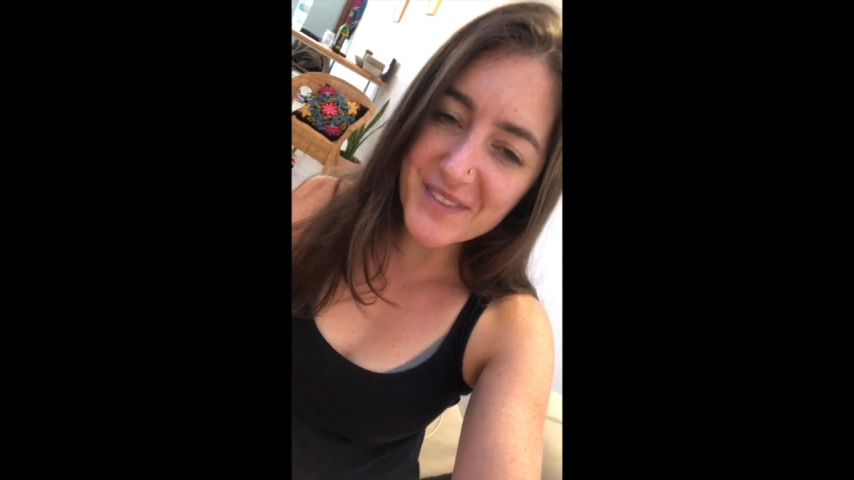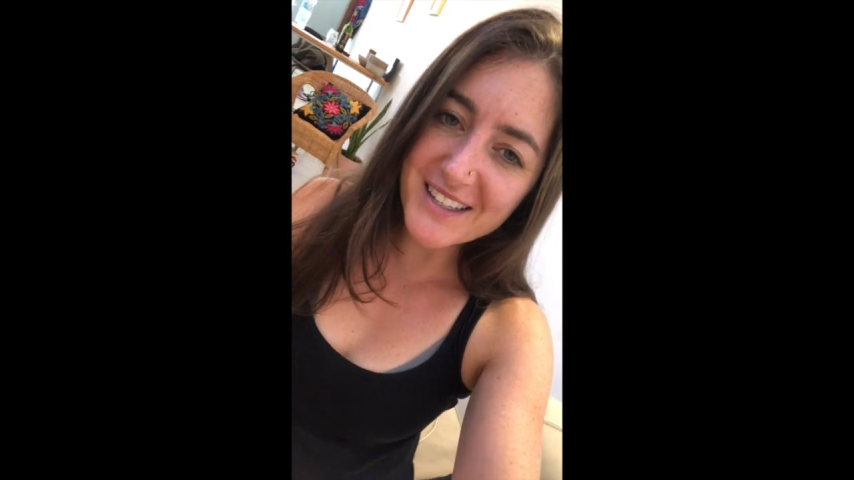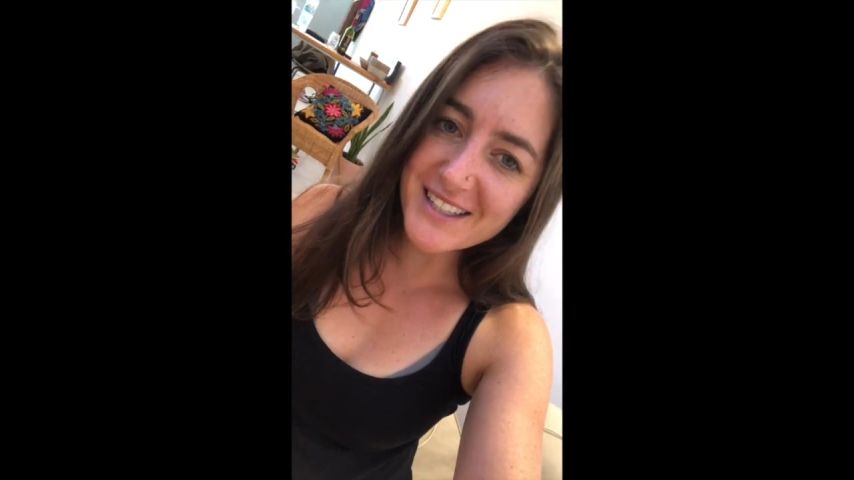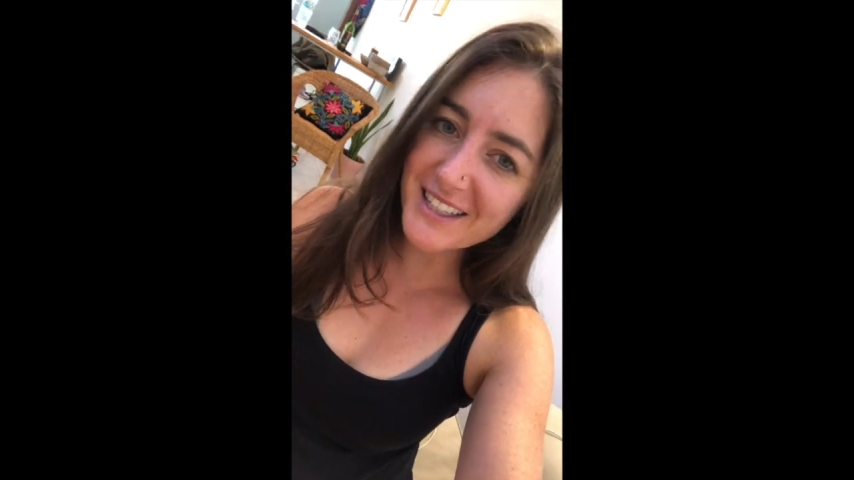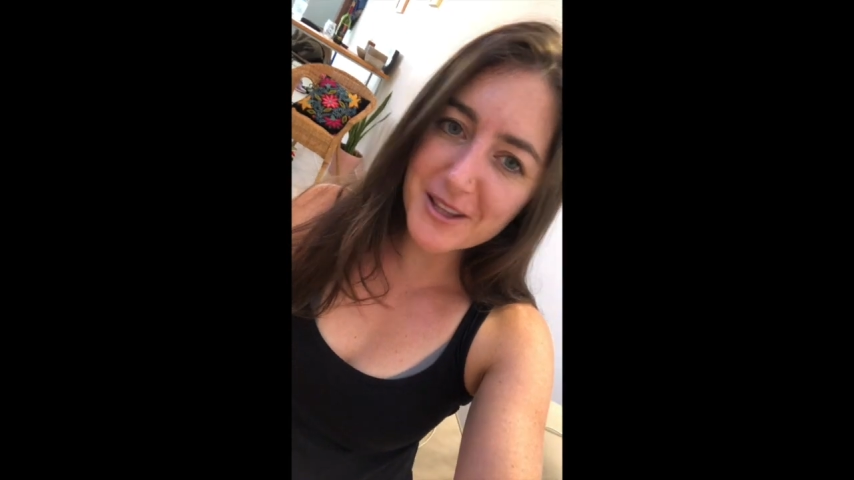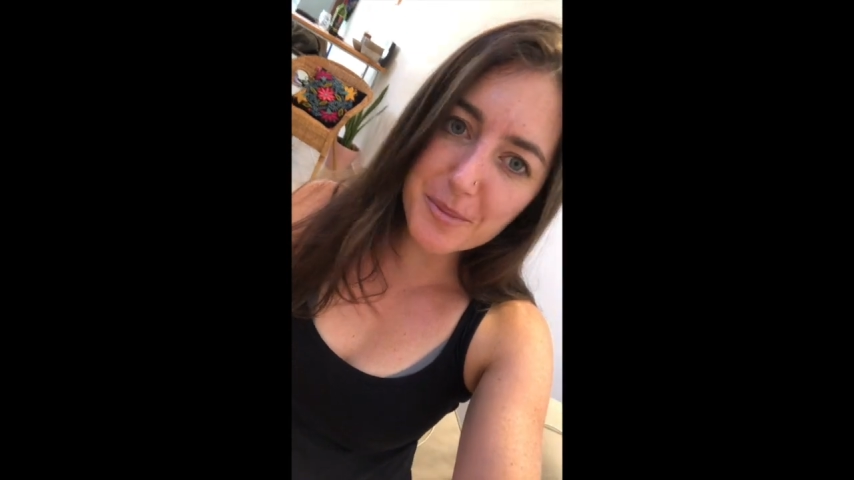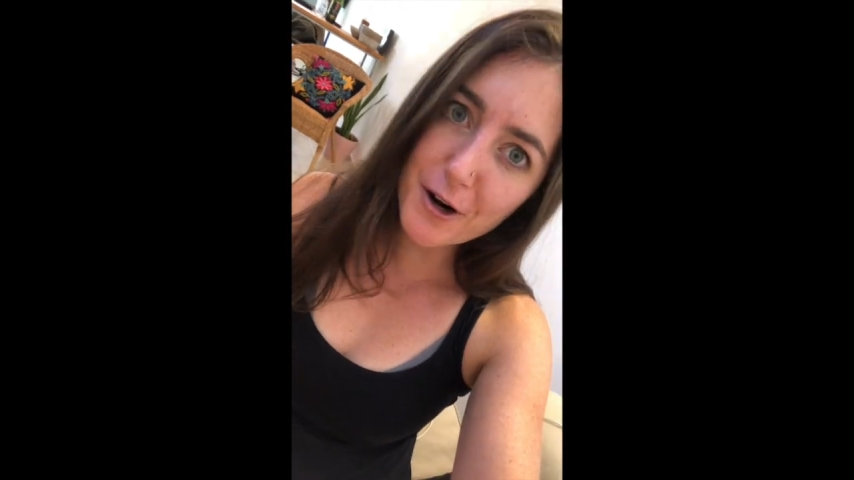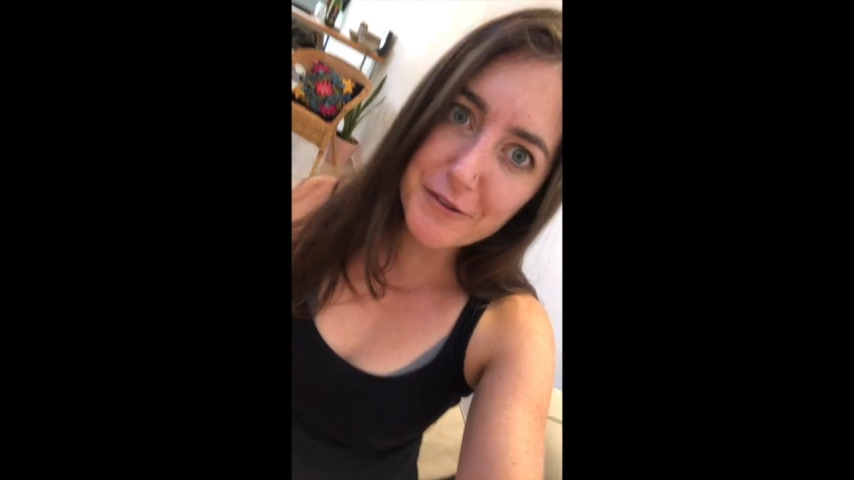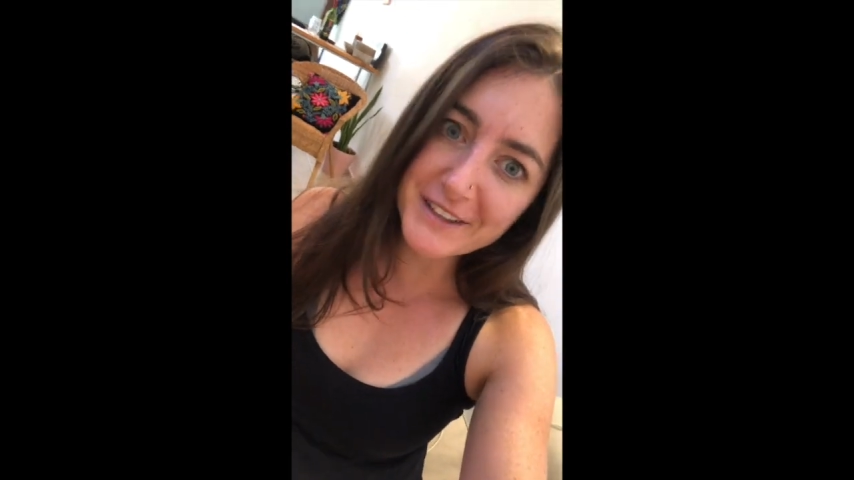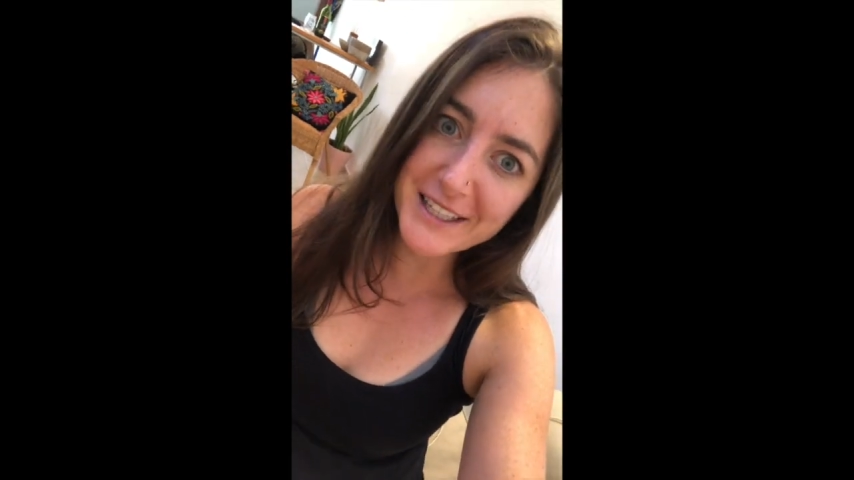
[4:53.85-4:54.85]
It's the
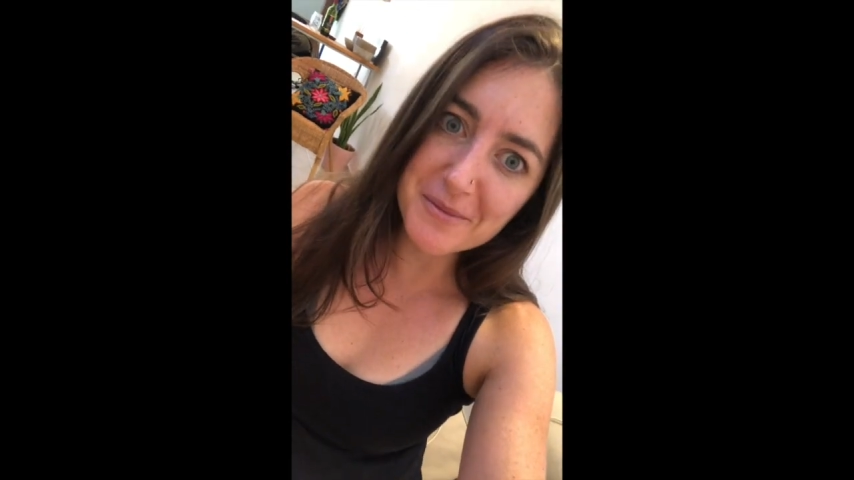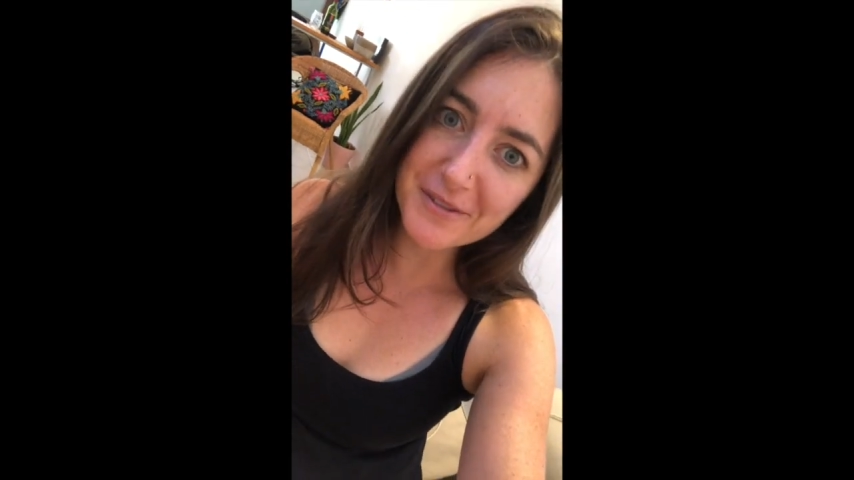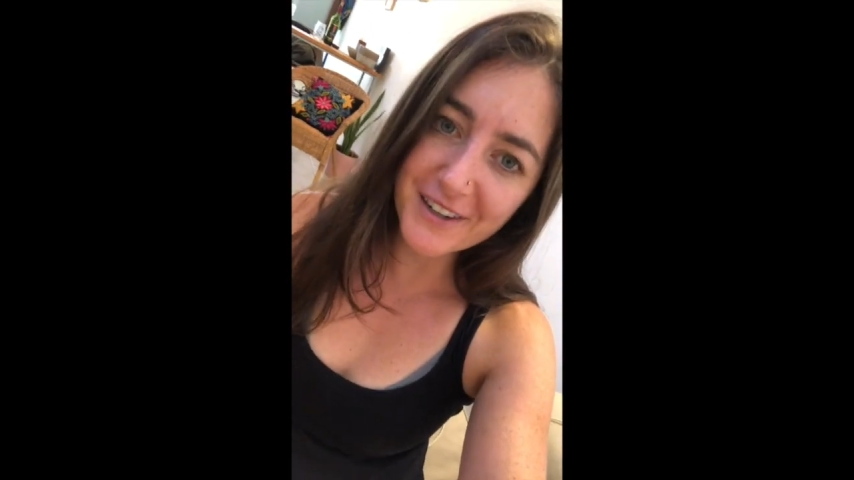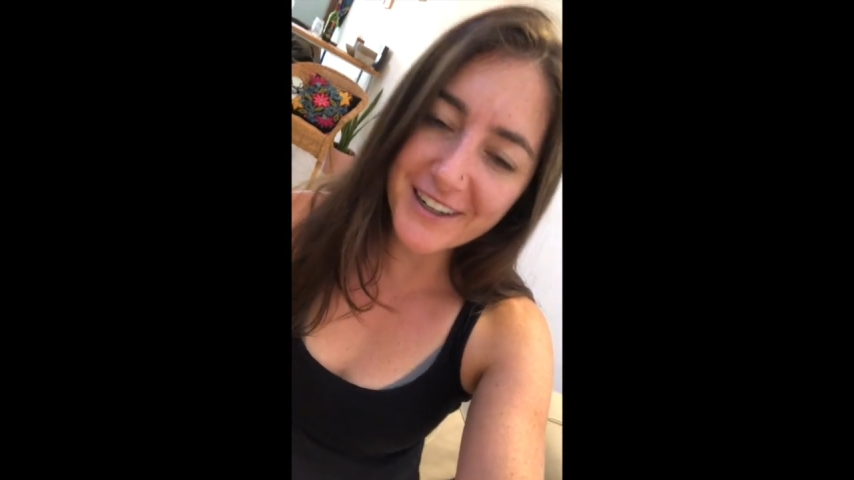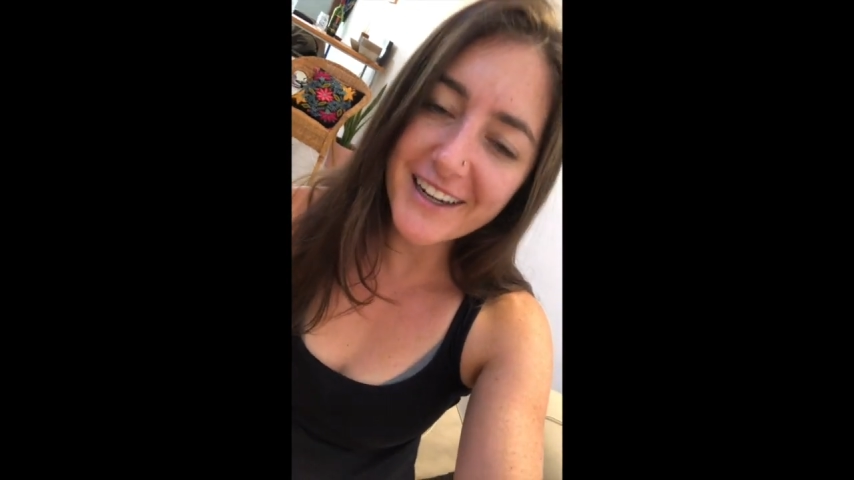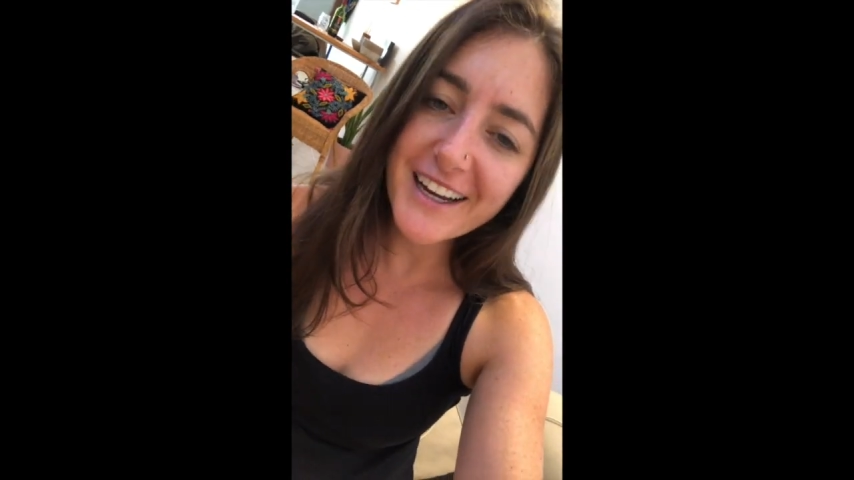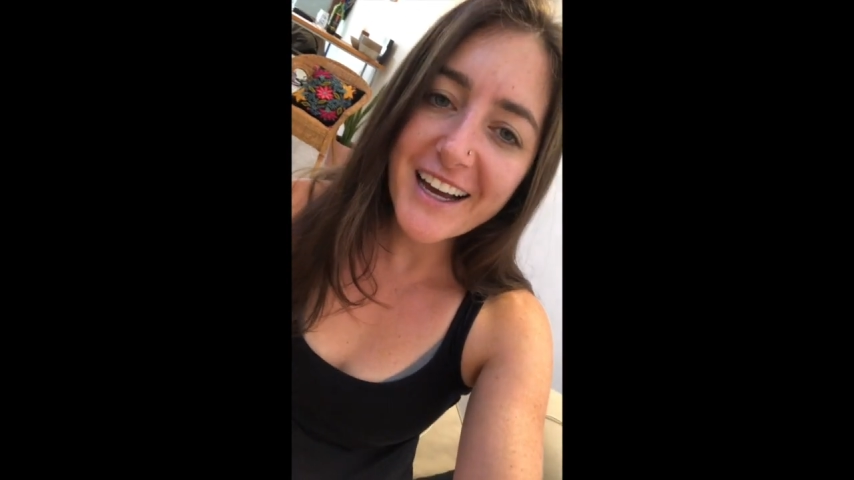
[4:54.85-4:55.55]
perfect name for her.